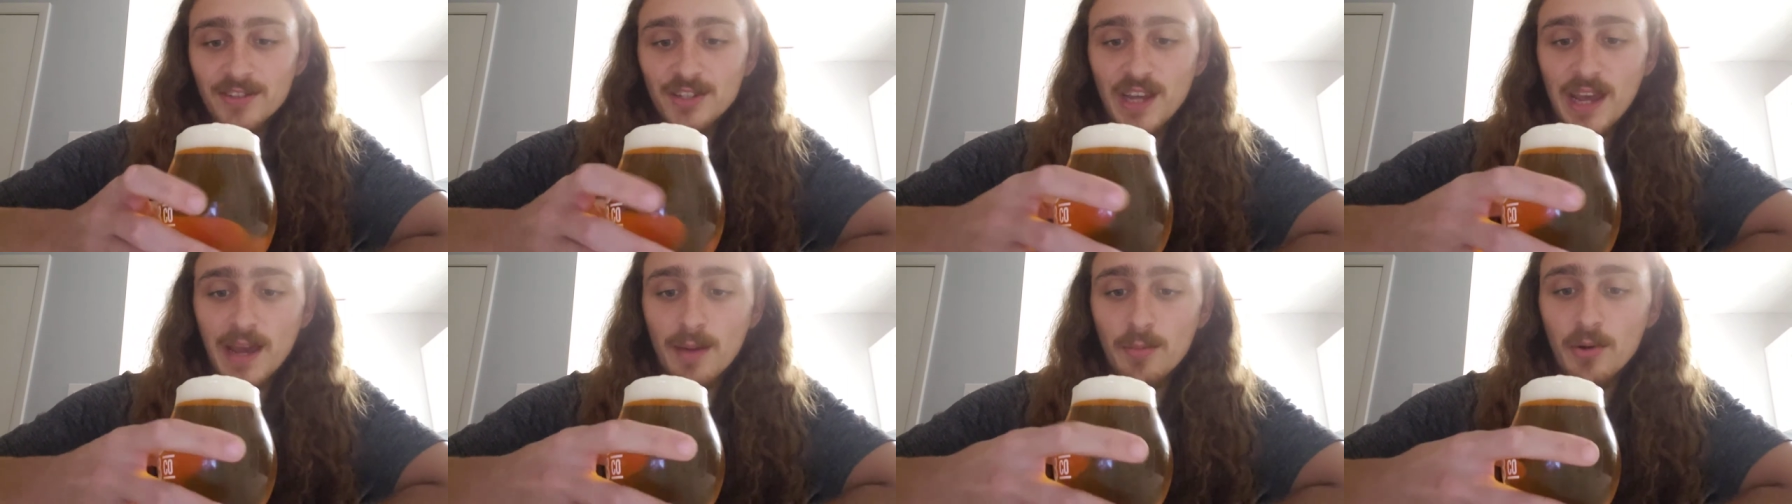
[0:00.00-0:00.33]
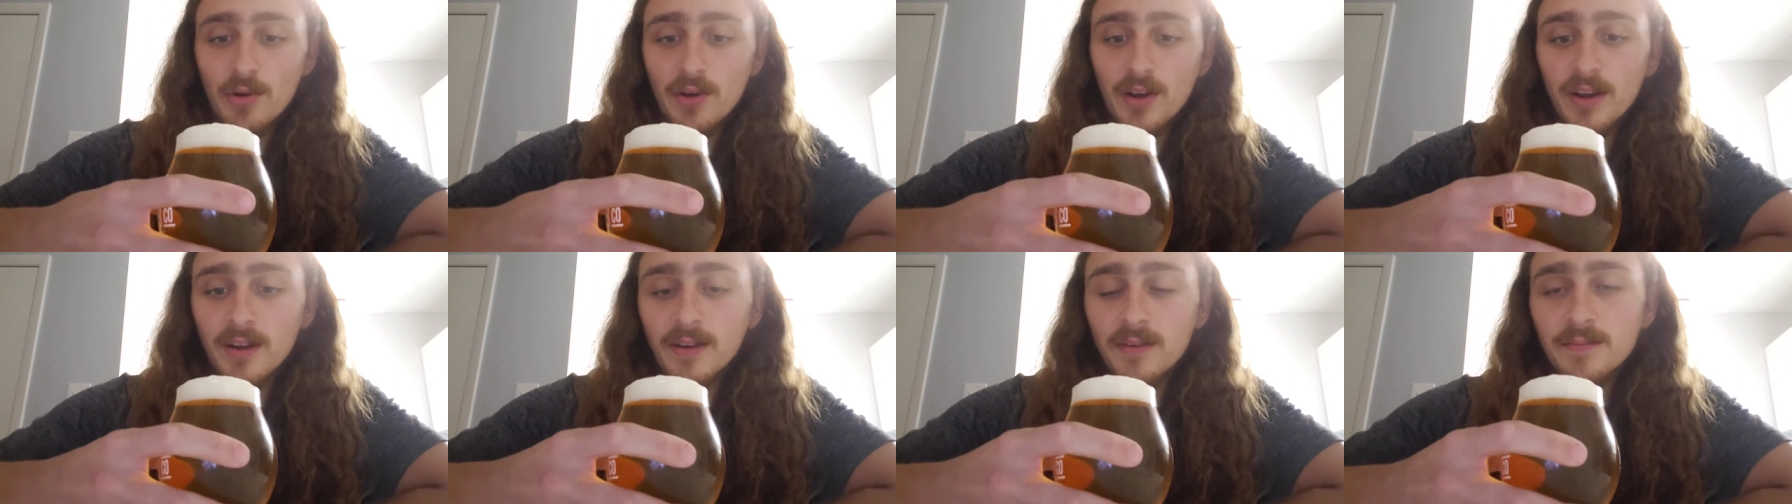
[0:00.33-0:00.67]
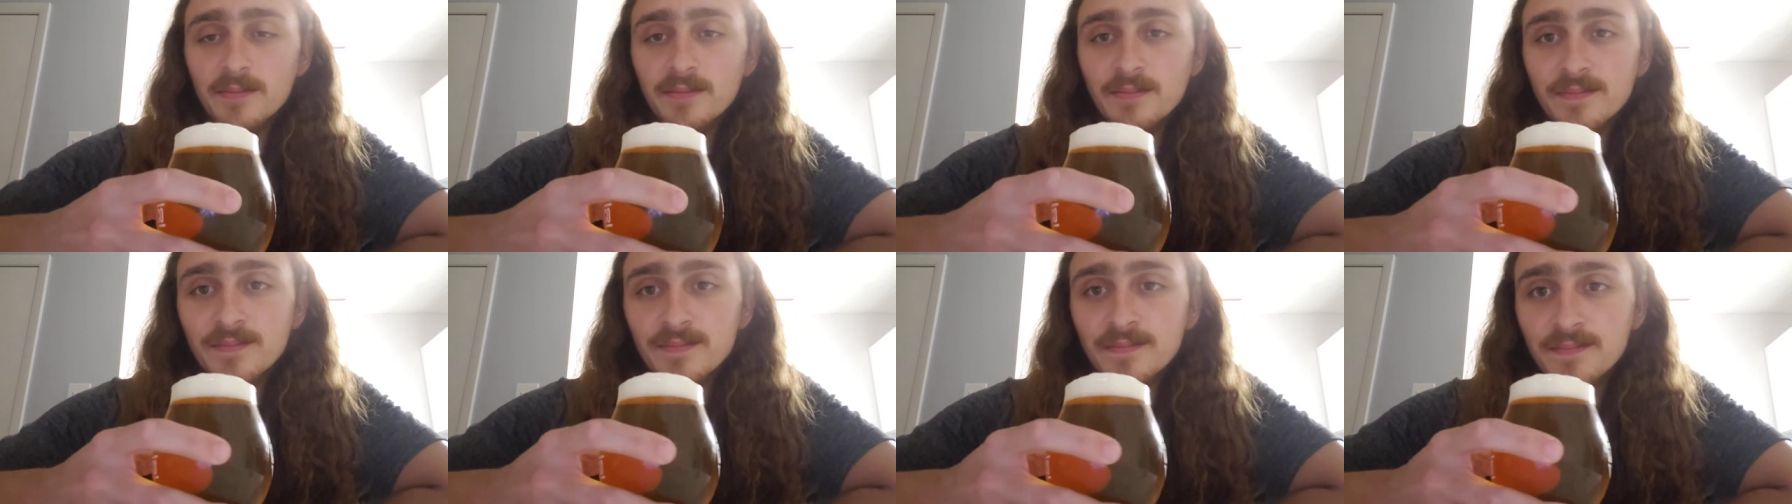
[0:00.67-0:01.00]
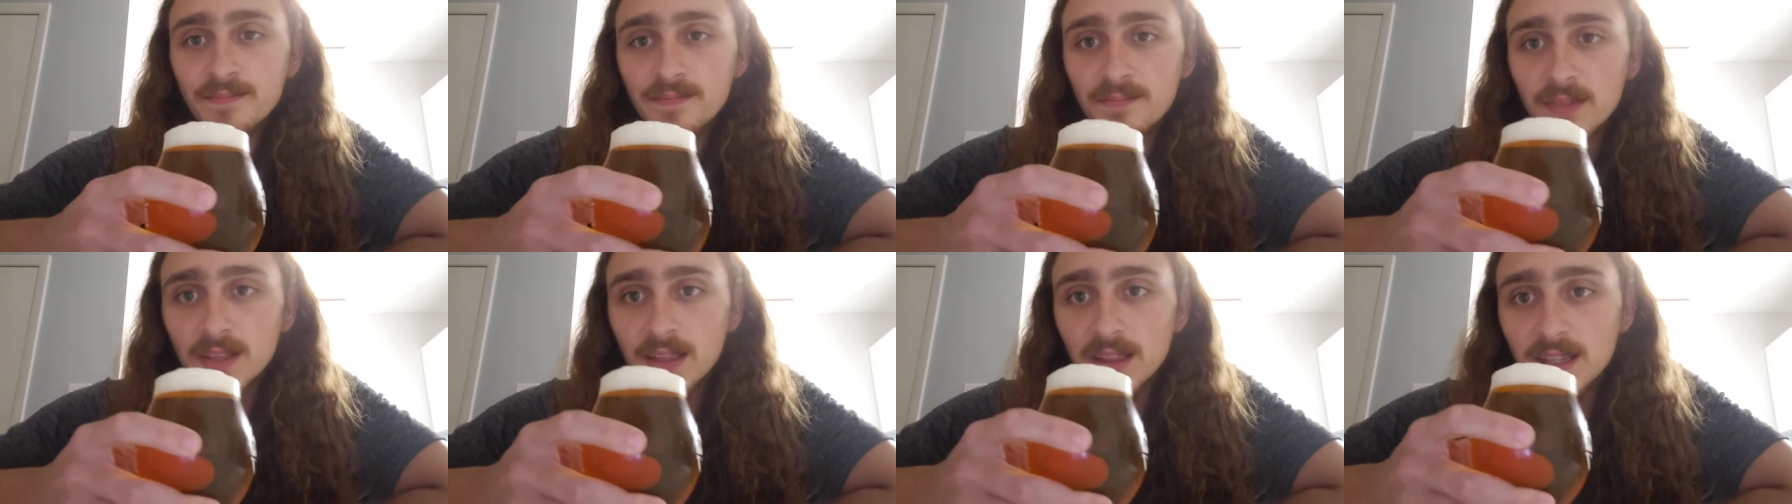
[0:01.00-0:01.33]
jabbering.
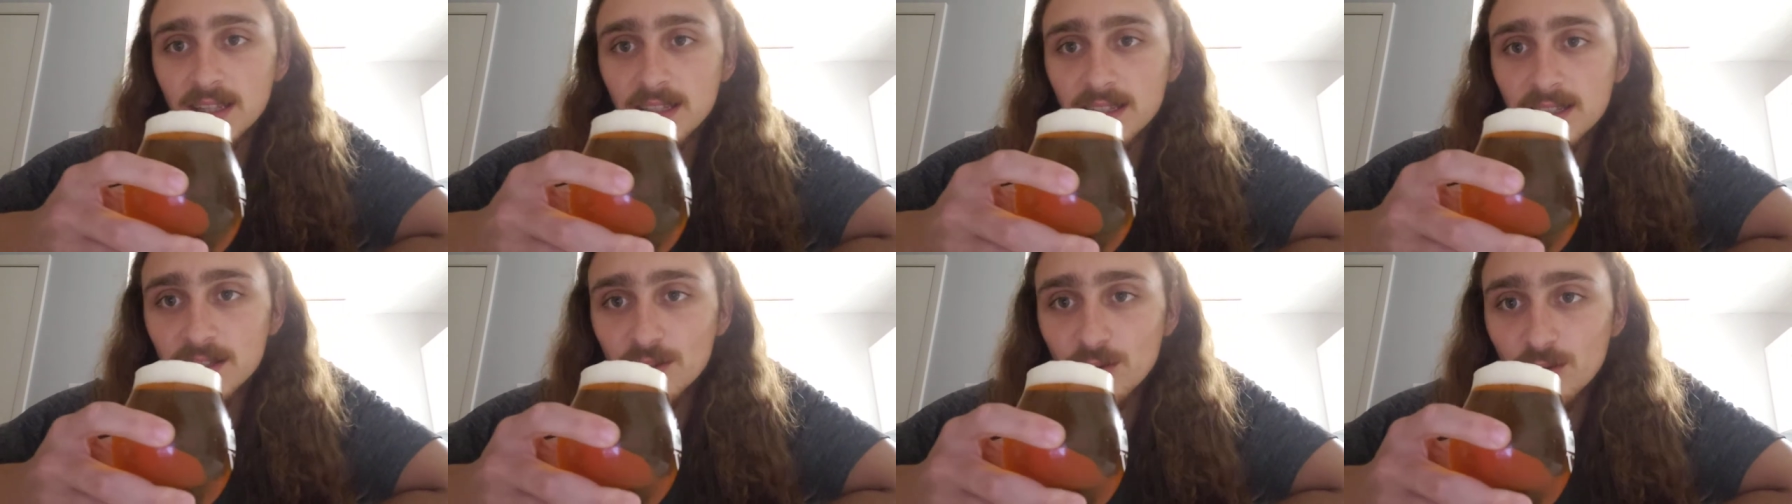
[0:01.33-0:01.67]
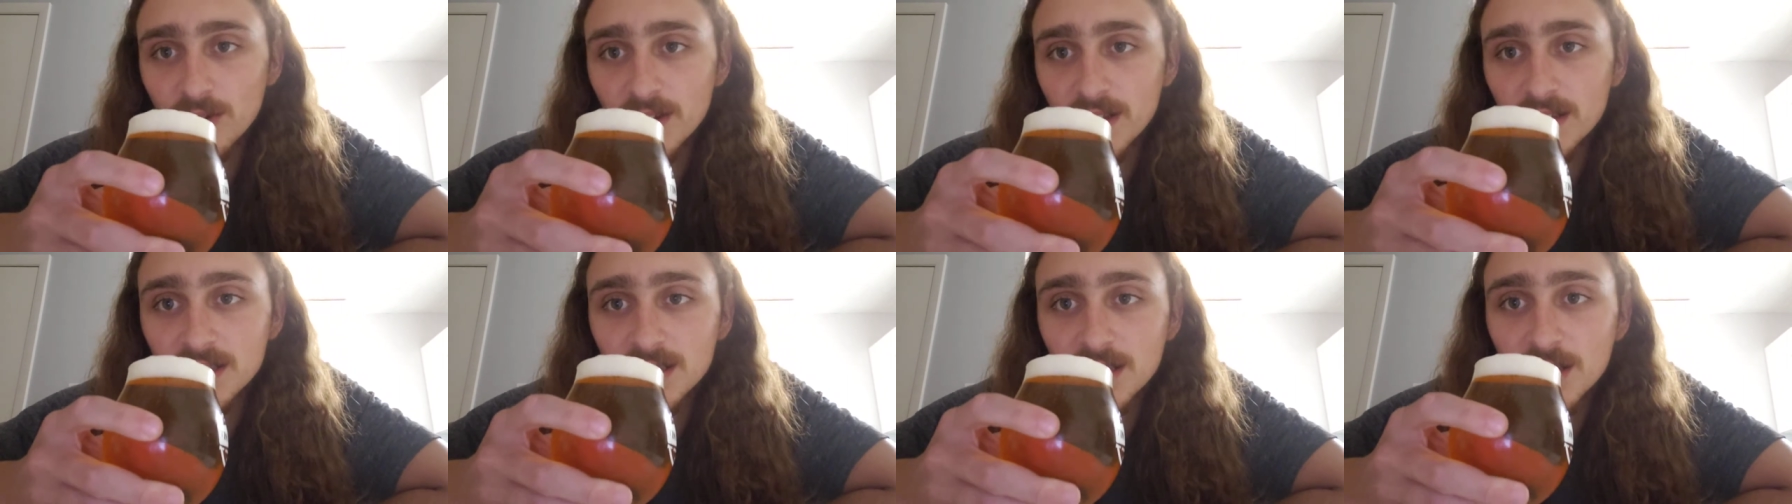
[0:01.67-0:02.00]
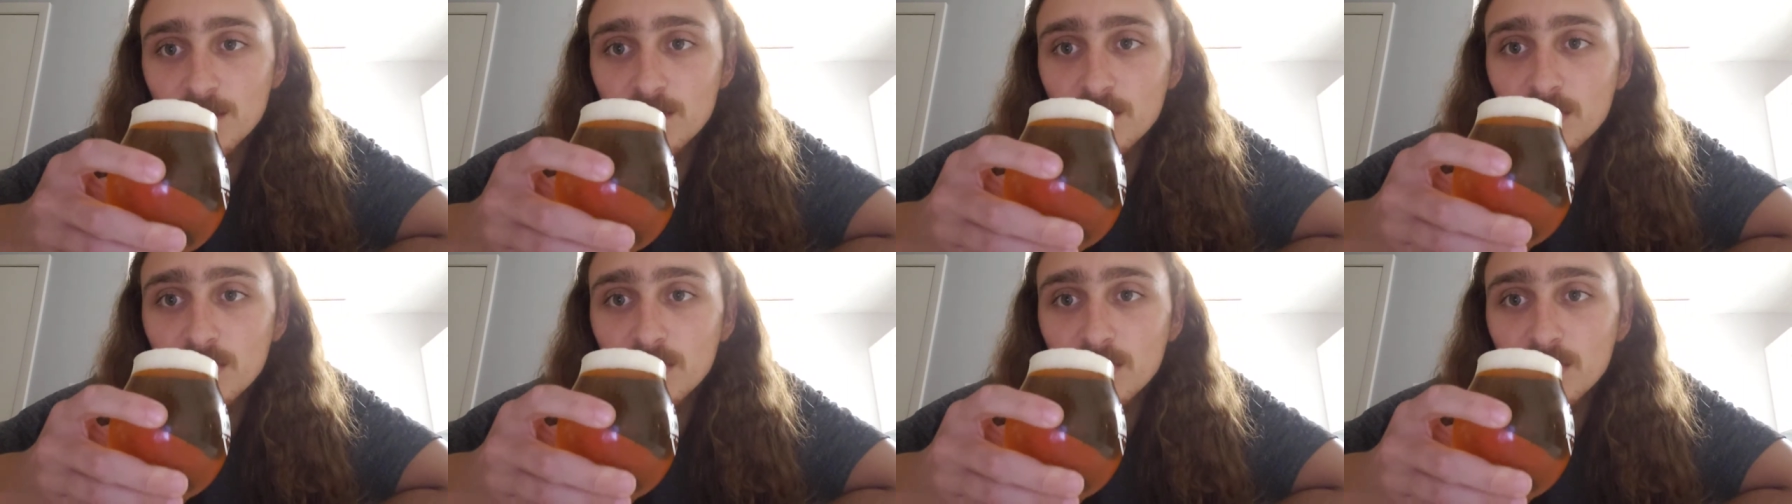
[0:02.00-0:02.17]
Let's do this.